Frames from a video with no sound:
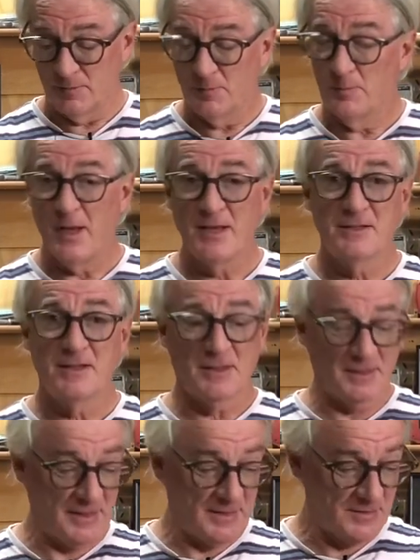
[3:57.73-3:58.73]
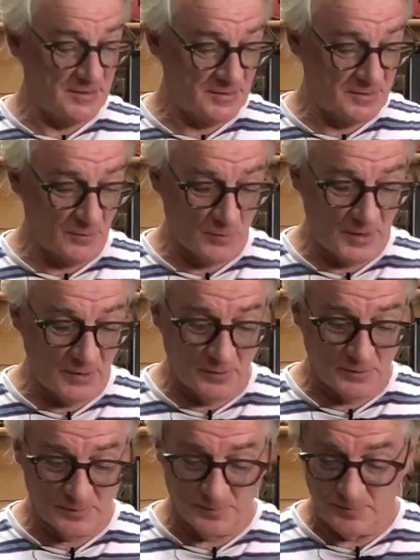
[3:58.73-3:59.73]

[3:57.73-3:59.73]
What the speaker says: Basically, it's just a real